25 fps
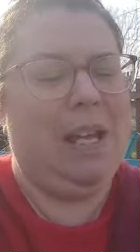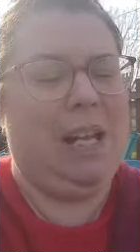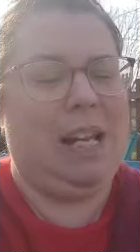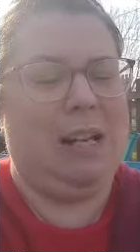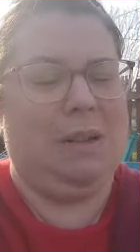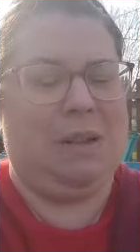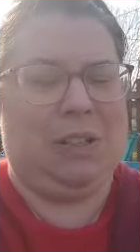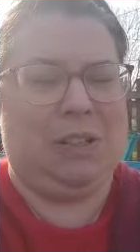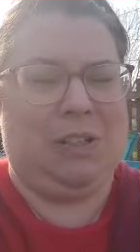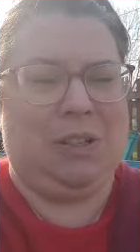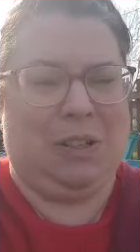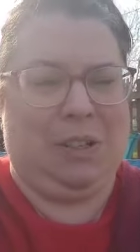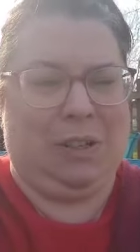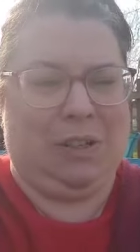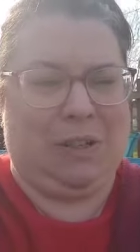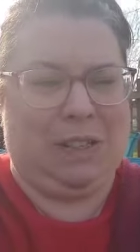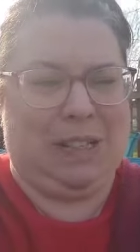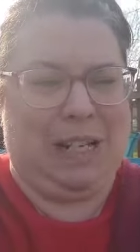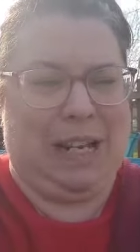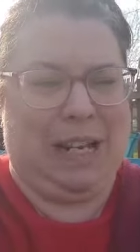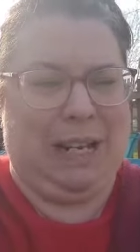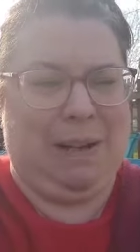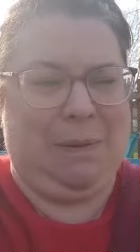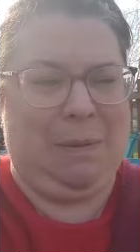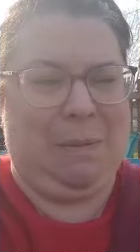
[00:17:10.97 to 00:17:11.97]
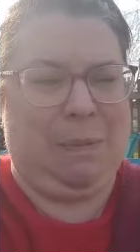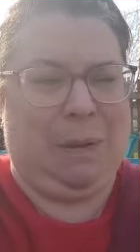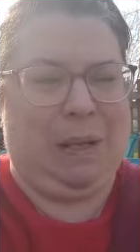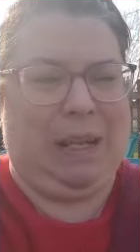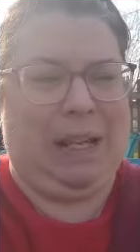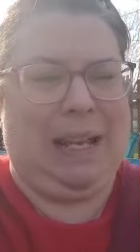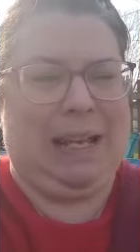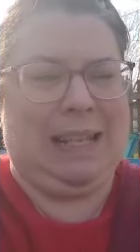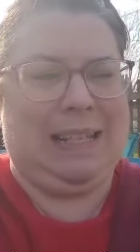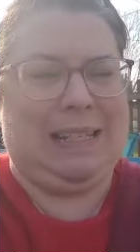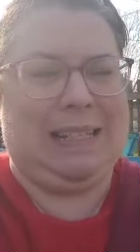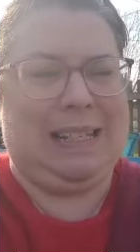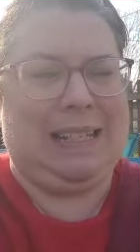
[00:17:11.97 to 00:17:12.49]
It was Thursday
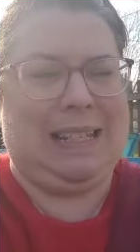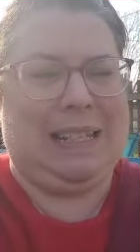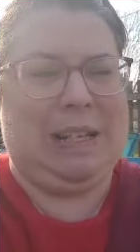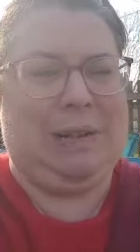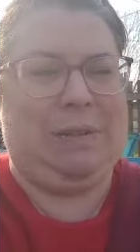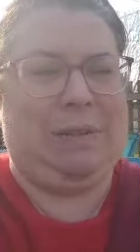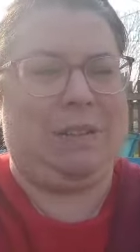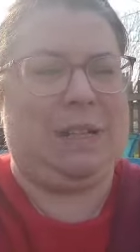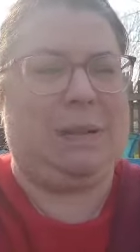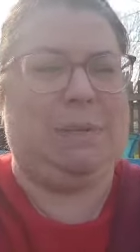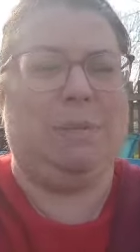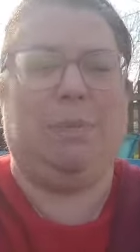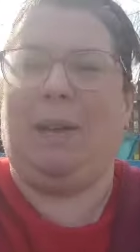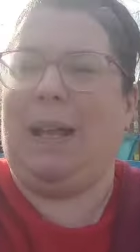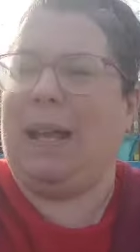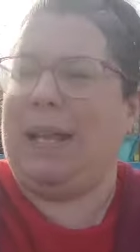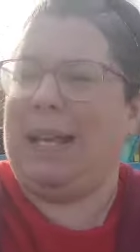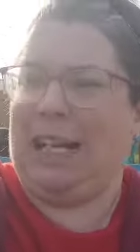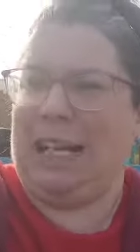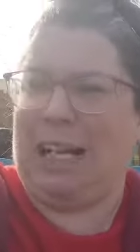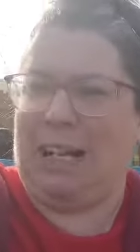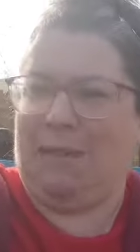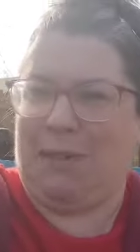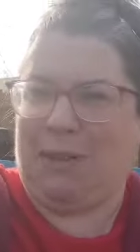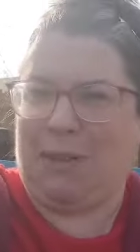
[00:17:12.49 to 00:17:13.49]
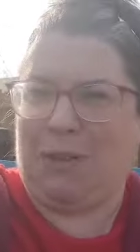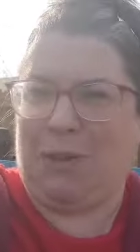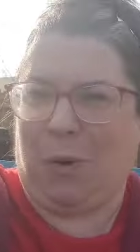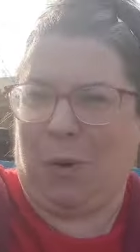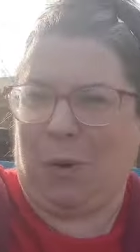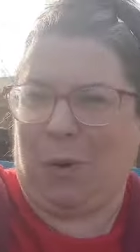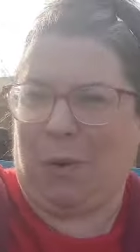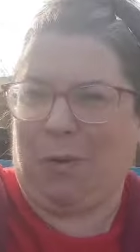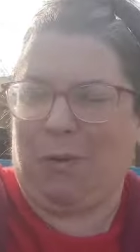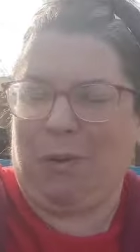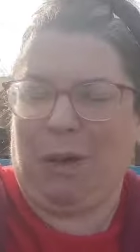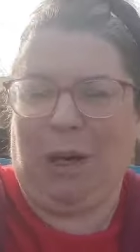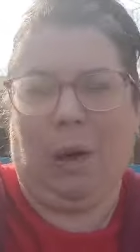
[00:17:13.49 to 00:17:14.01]
because he was complaining of a
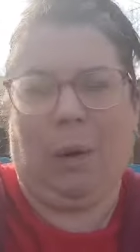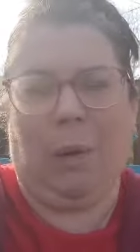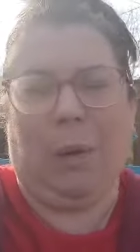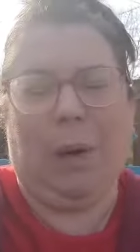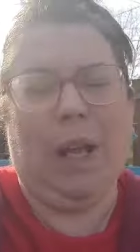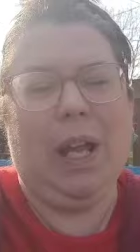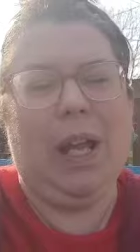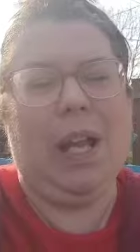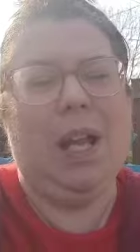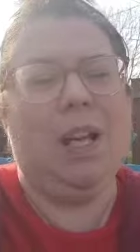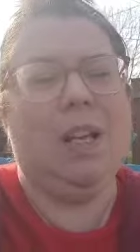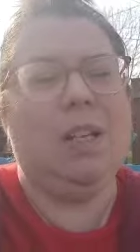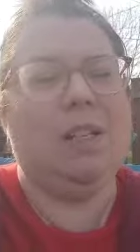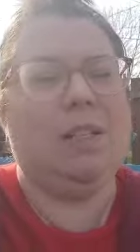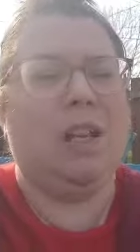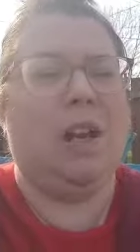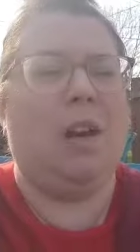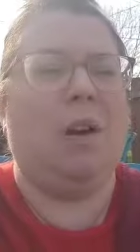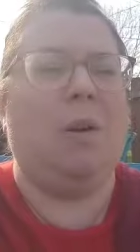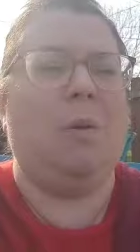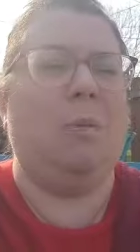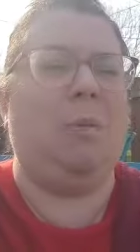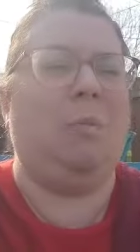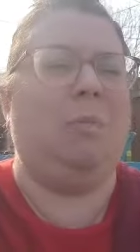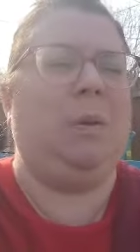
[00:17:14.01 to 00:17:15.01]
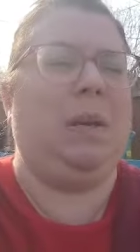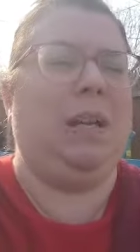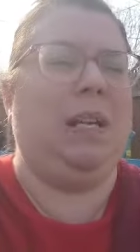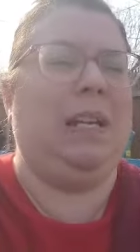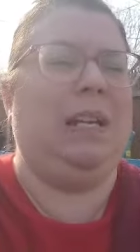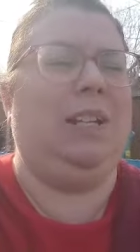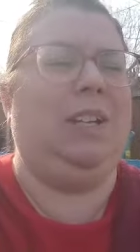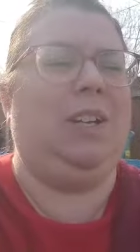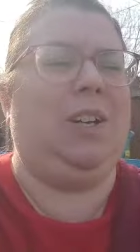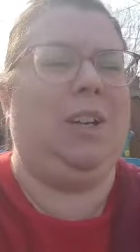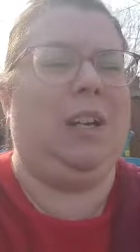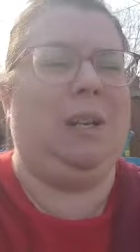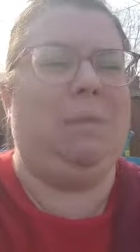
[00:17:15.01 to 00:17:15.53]
sore throat. So
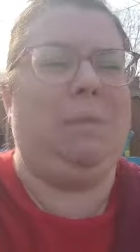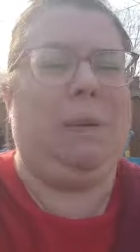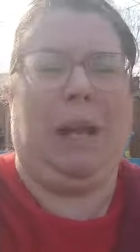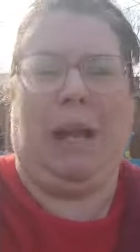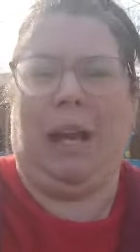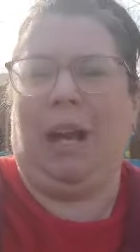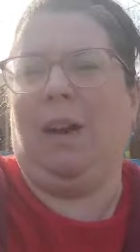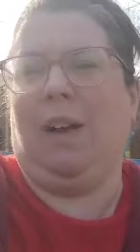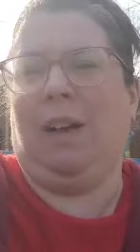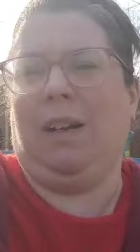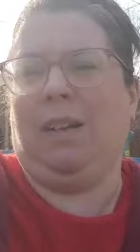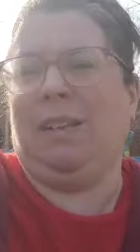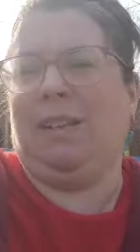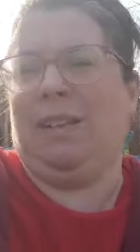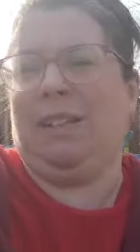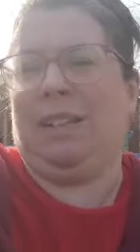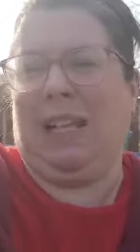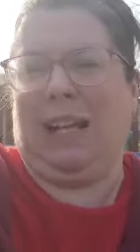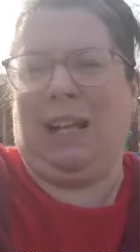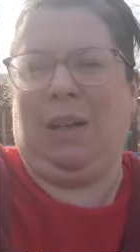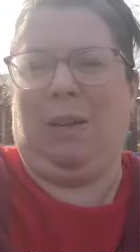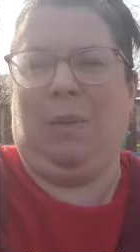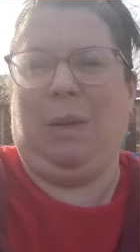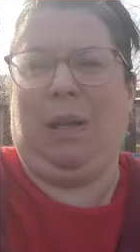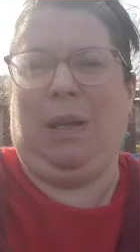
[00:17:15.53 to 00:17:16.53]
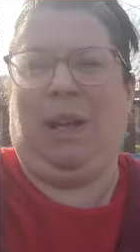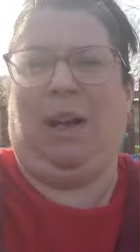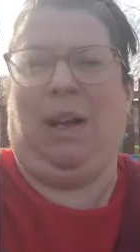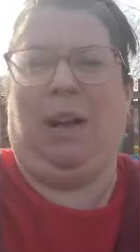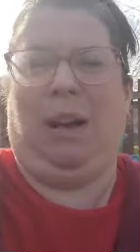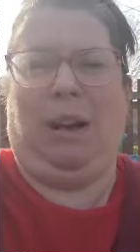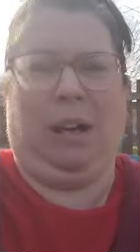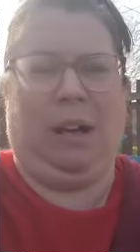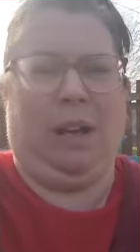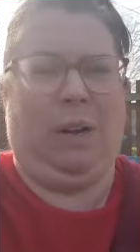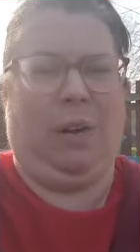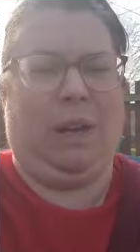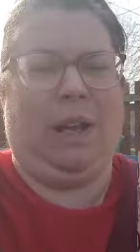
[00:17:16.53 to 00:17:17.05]
being the good parents that we
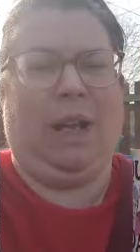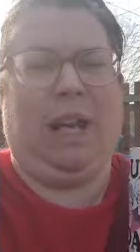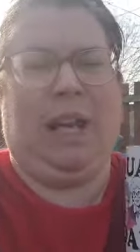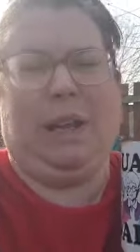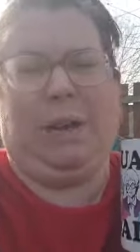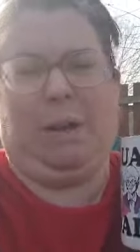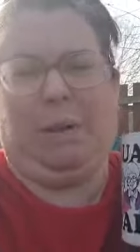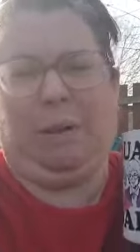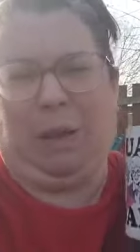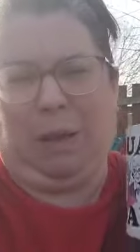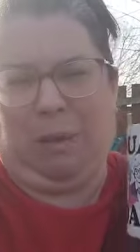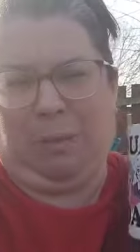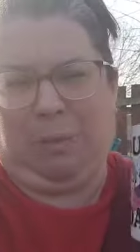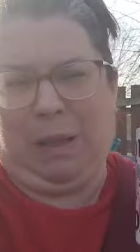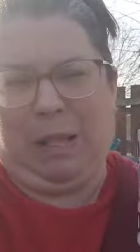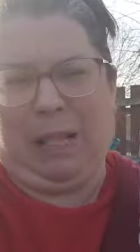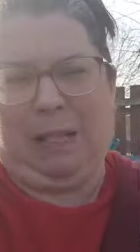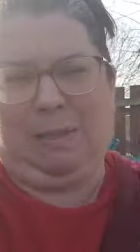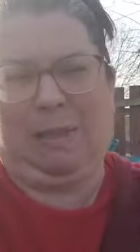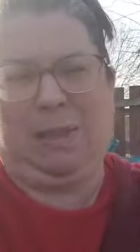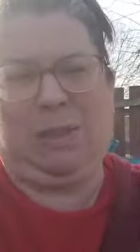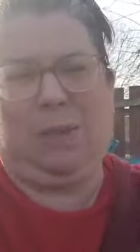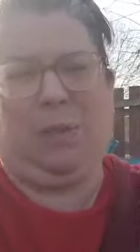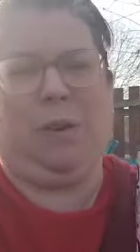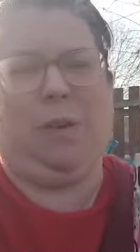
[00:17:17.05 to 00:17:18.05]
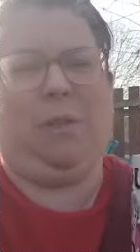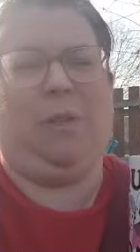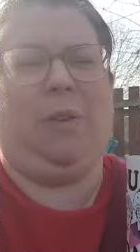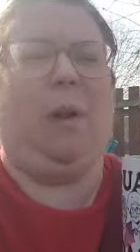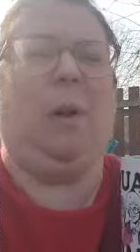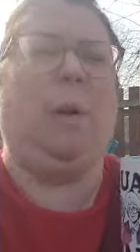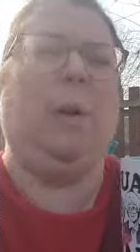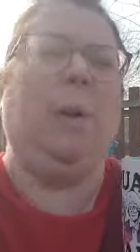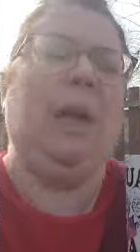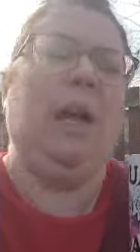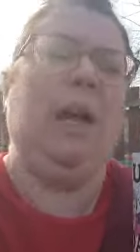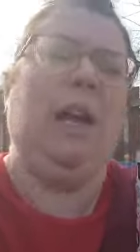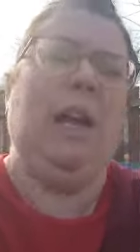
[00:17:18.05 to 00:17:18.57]
are, okay, you're complaining of a sore
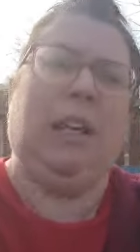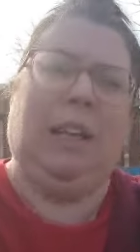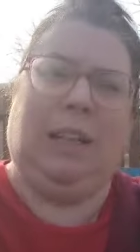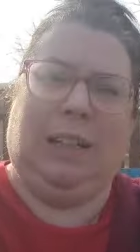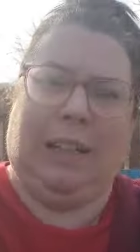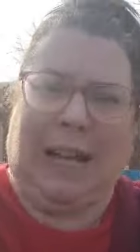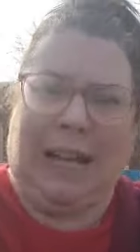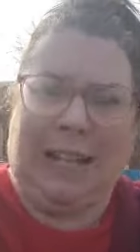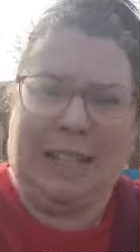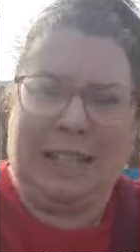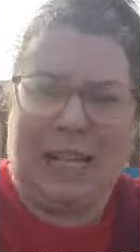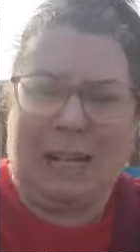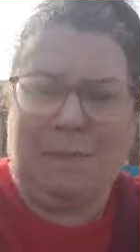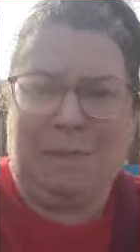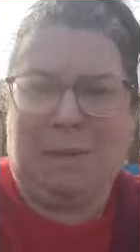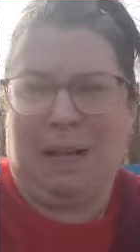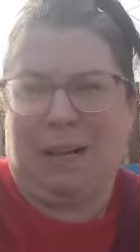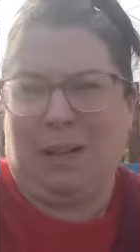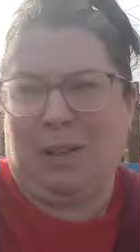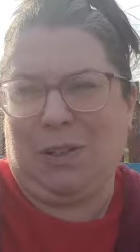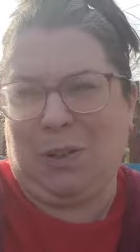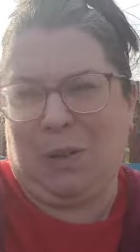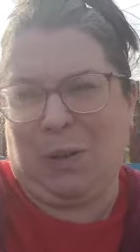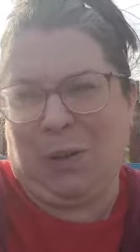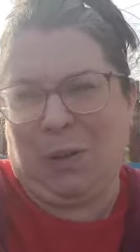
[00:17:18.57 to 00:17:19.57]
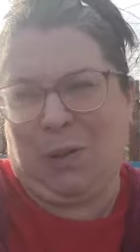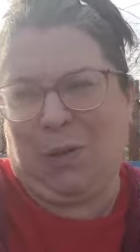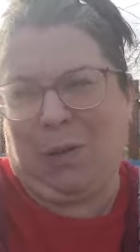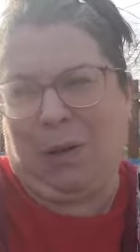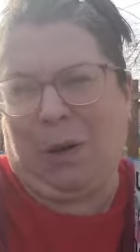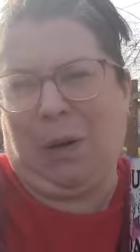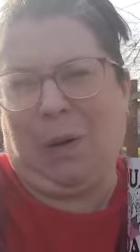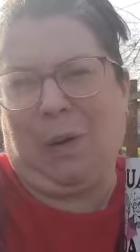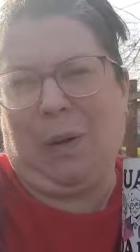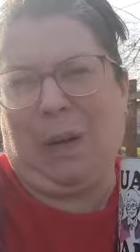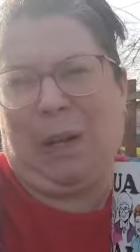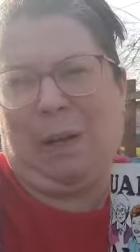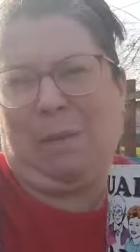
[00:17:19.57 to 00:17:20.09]
throat. Last time he had a sore
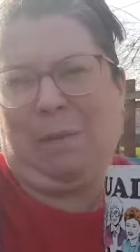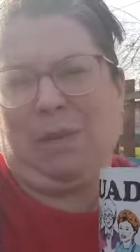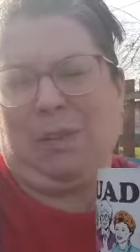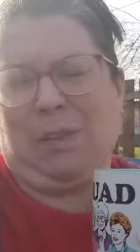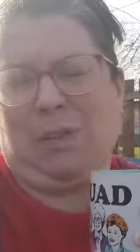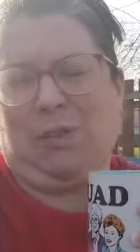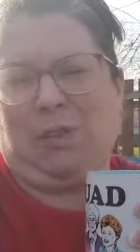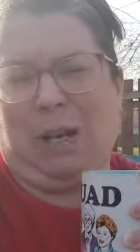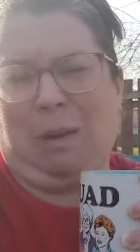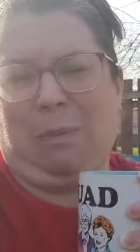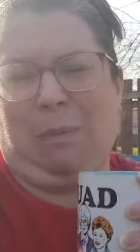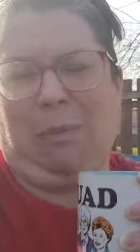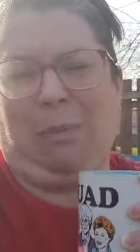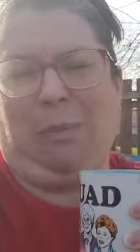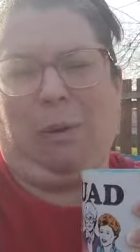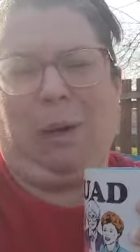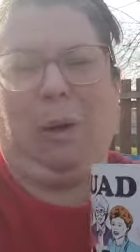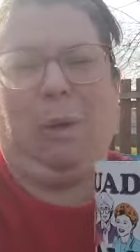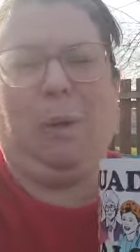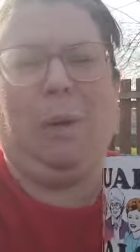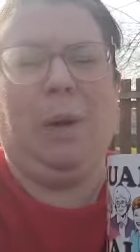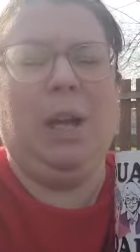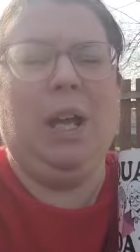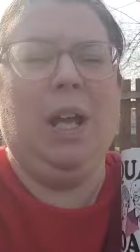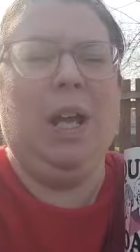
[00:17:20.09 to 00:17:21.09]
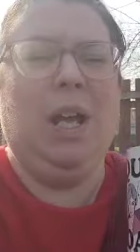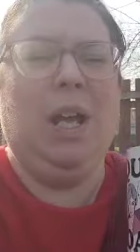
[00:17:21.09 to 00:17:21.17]
throat, it was strep throat.